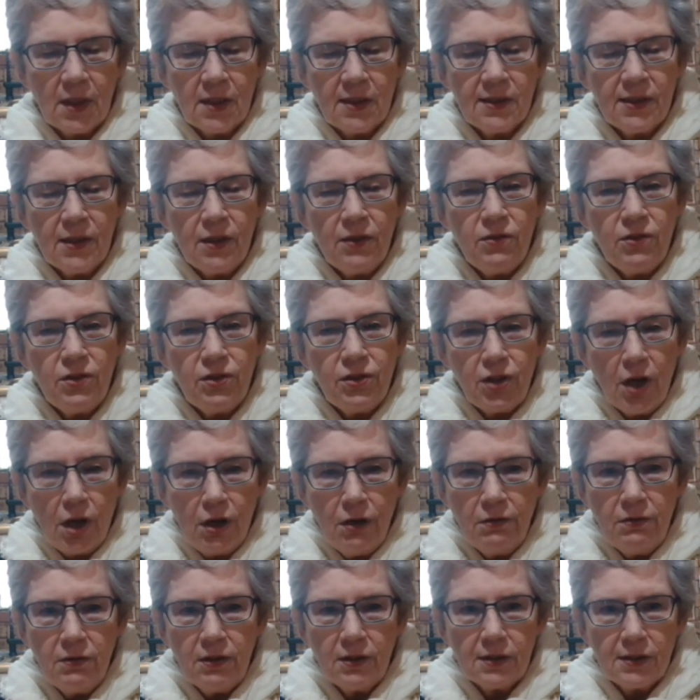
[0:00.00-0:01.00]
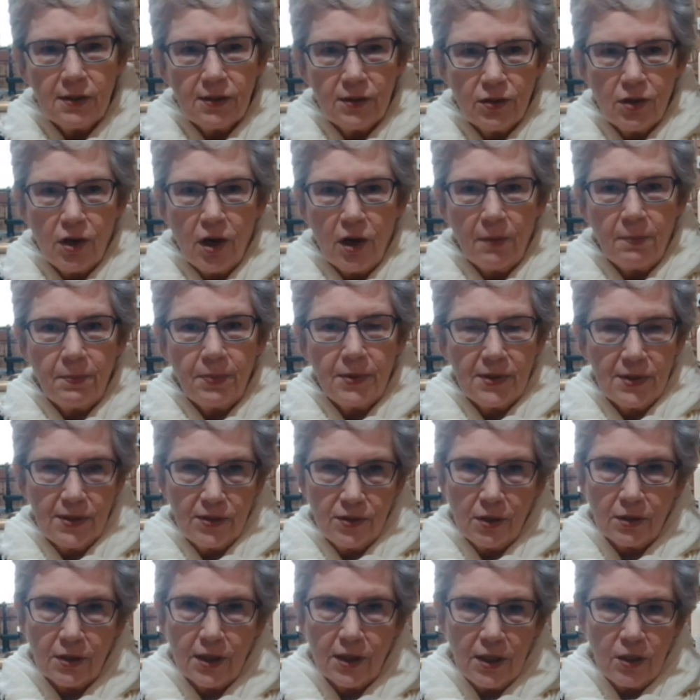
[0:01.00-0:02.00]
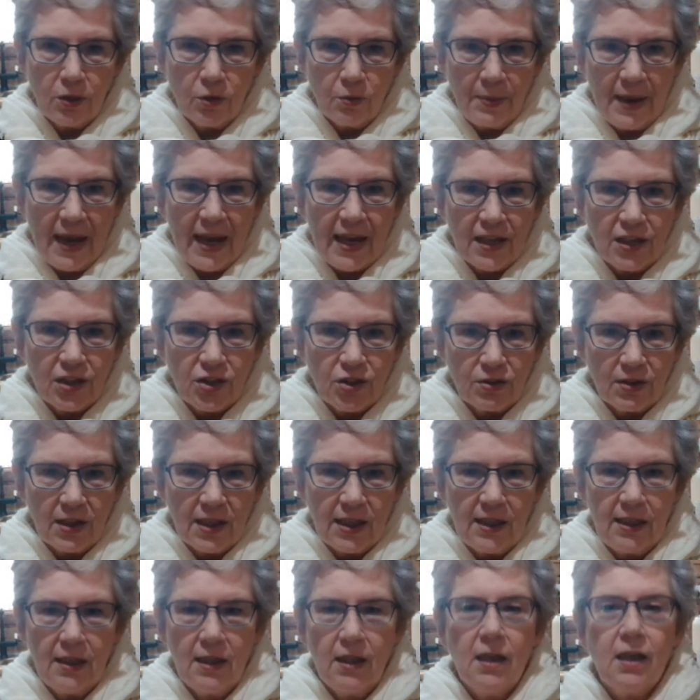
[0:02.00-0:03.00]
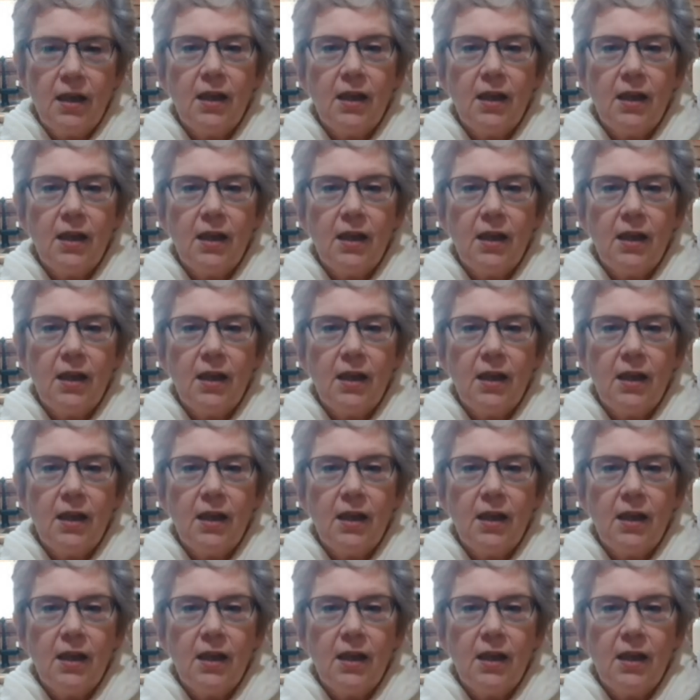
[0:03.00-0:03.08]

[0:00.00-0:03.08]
So don't stop stocking your pantry.